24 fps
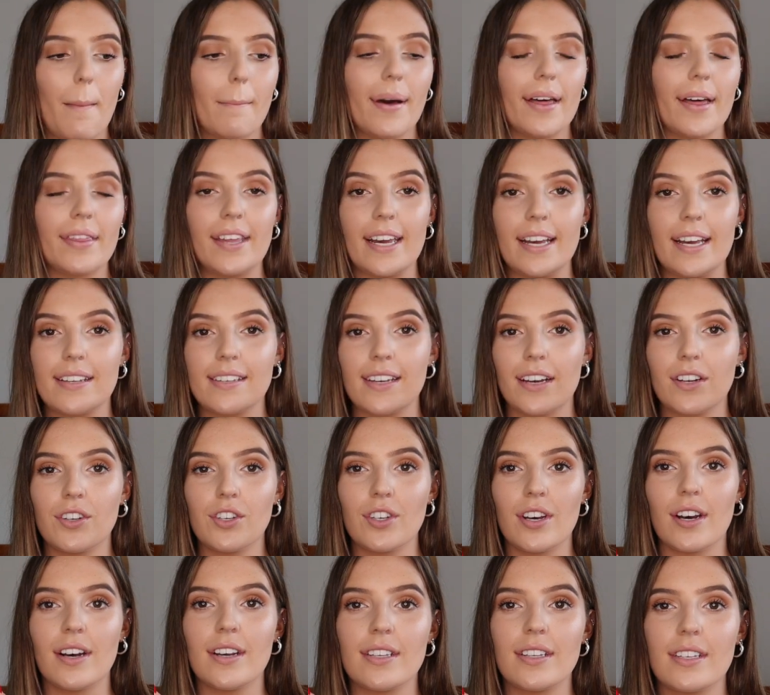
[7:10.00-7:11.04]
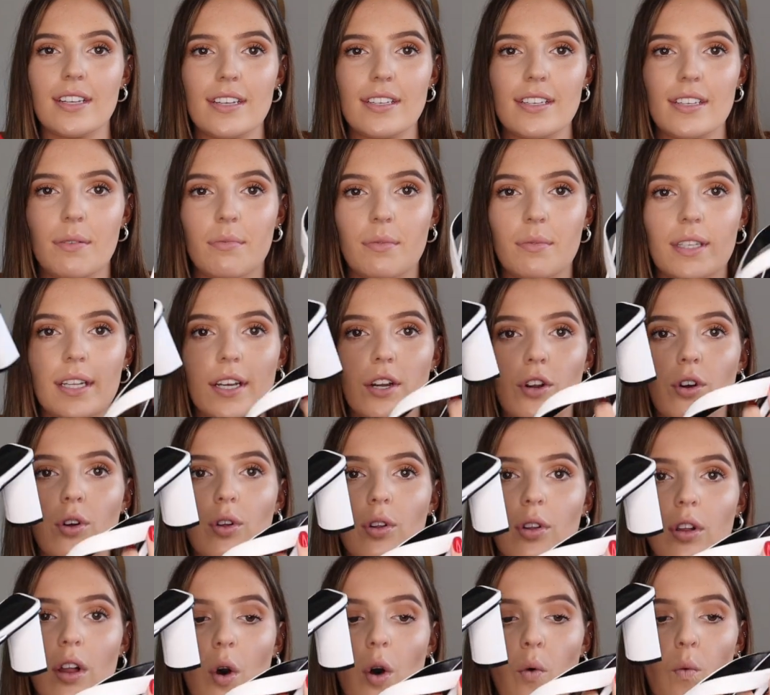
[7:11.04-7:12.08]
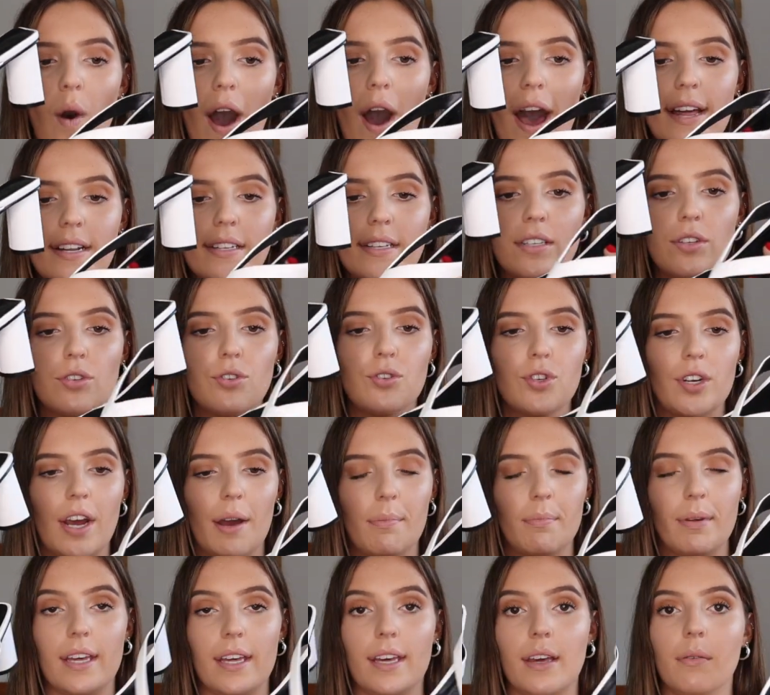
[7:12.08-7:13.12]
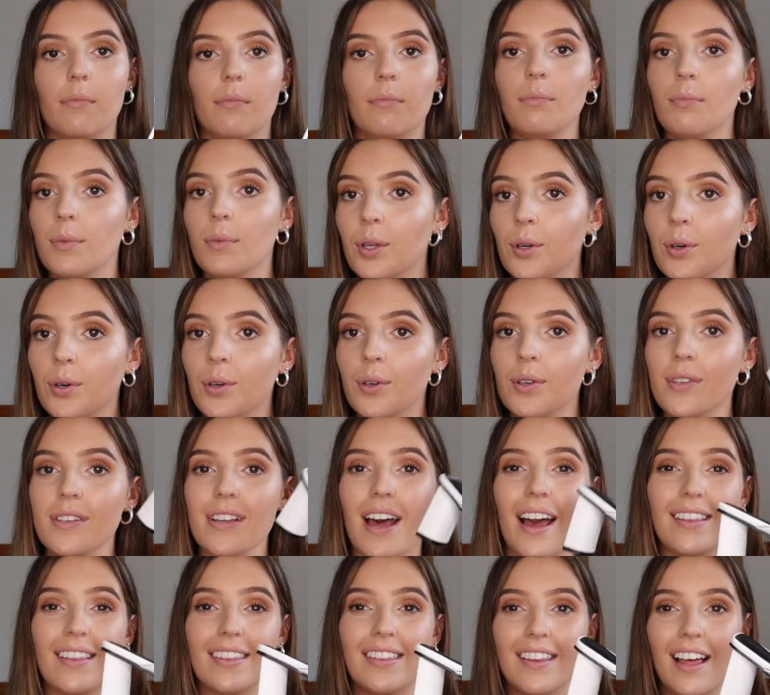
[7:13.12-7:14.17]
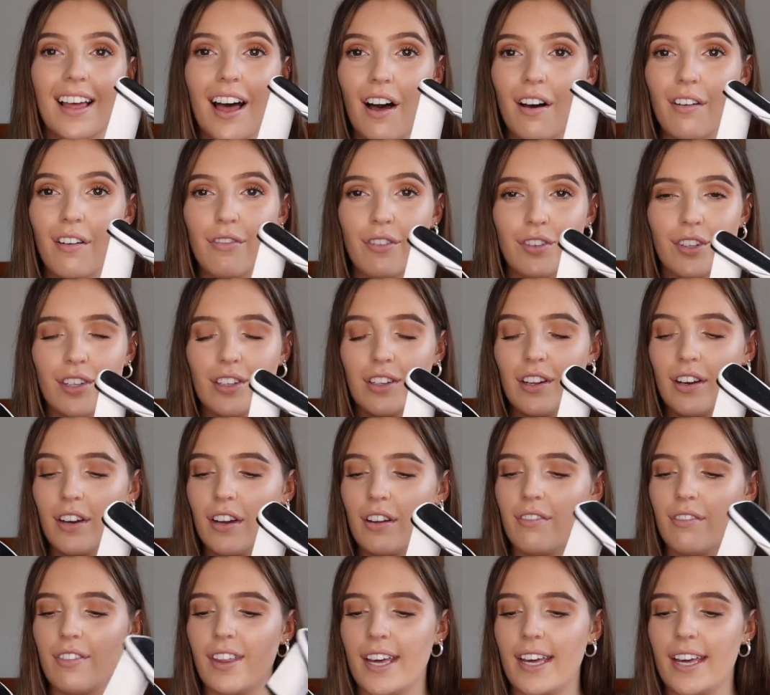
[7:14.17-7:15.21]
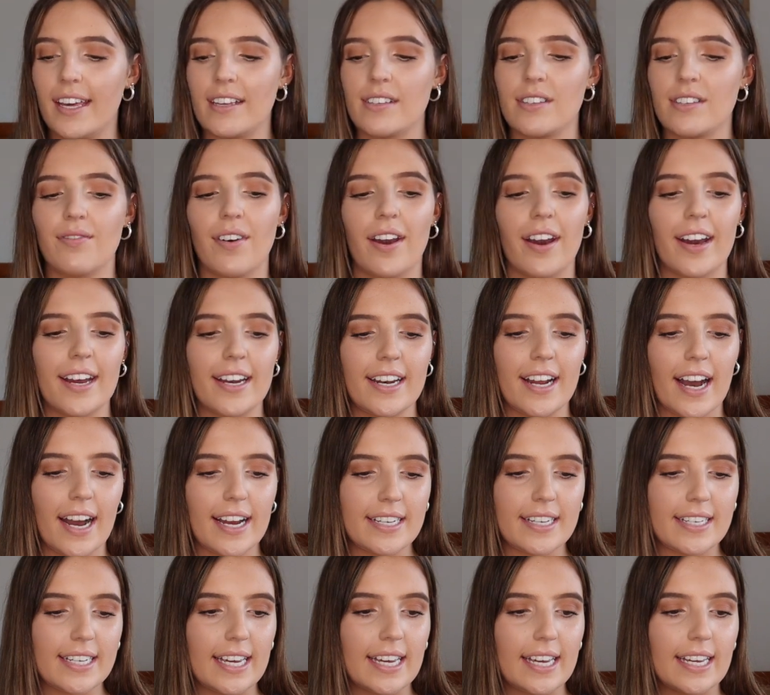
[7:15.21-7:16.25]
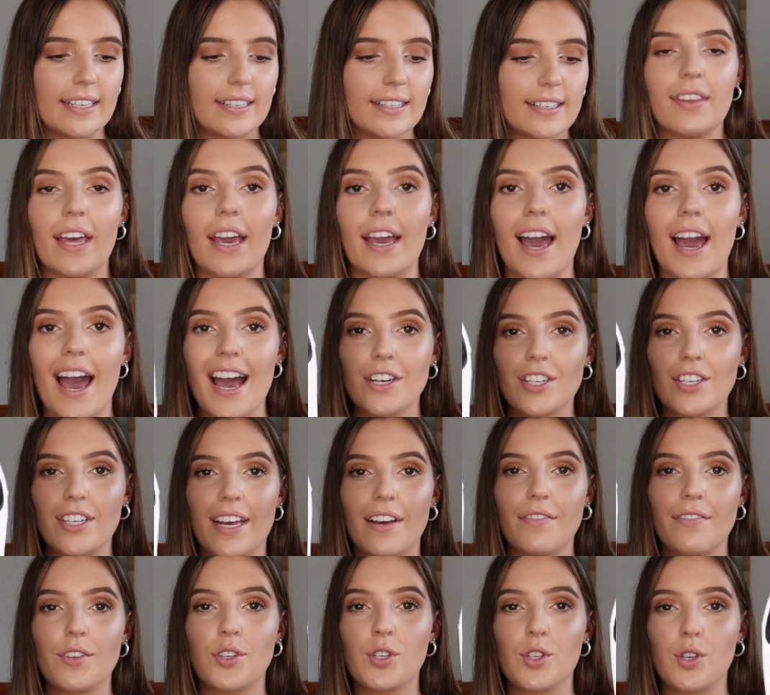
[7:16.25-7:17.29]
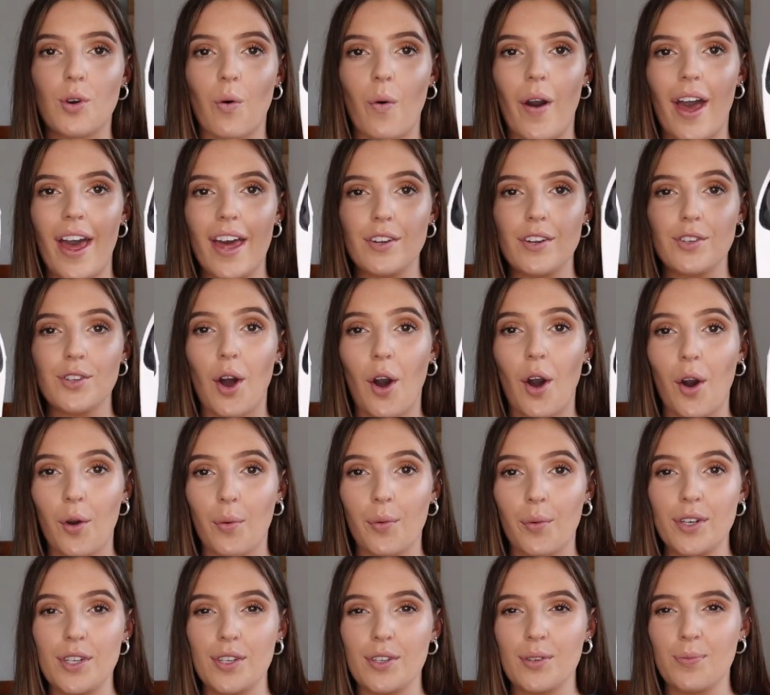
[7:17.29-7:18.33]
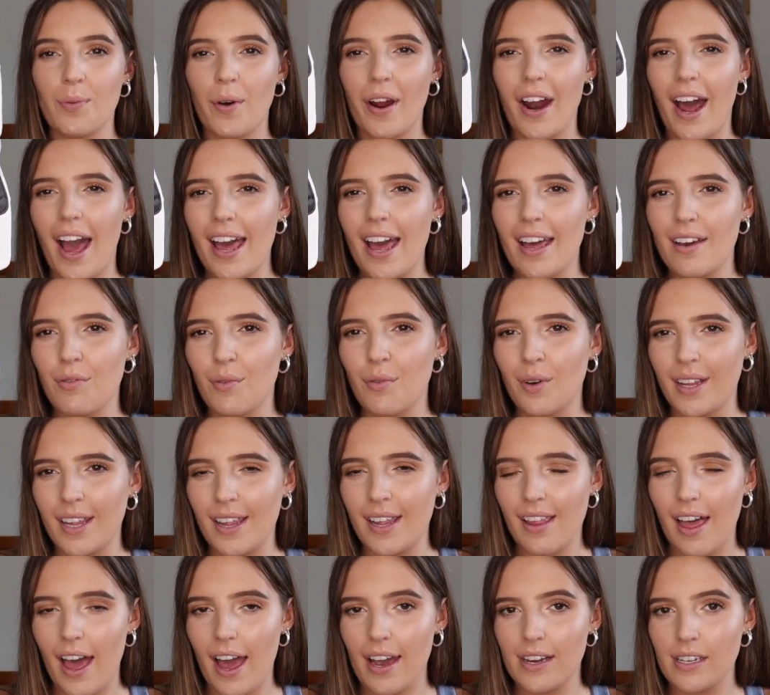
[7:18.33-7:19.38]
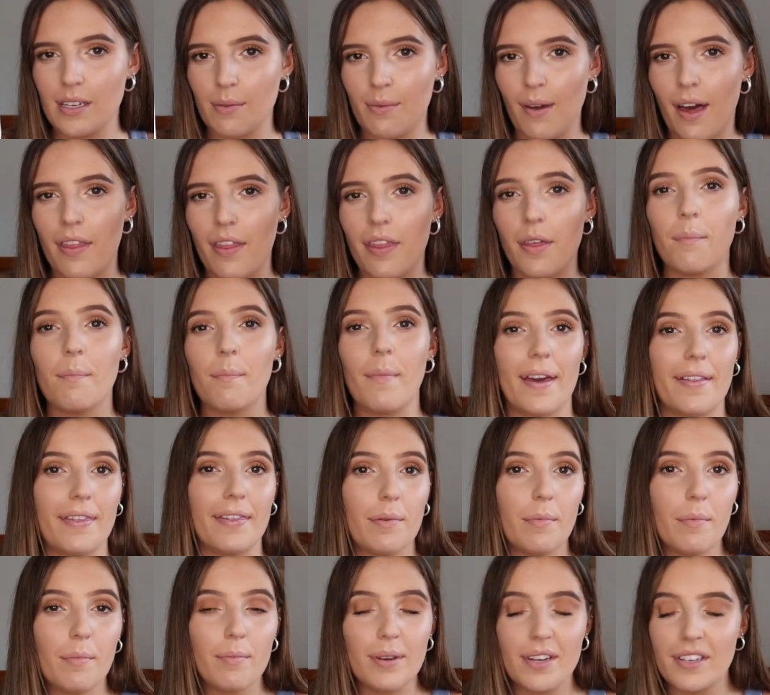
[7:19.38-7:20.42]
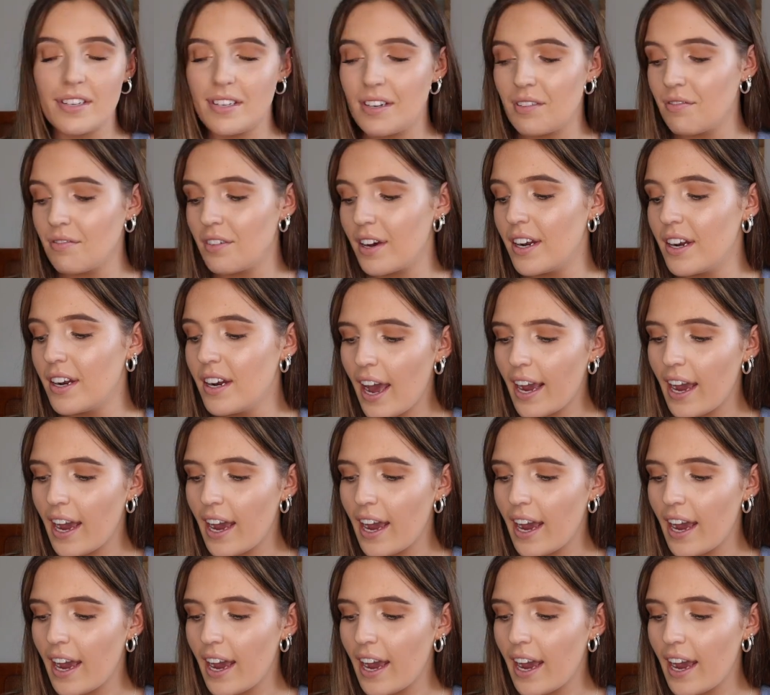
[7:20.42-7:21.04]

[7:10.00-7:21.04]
But these are just some little white strappy mules. I love the look of these, very 90s. They actually have a square toe, which is what I really liked about them. Made them a bit different.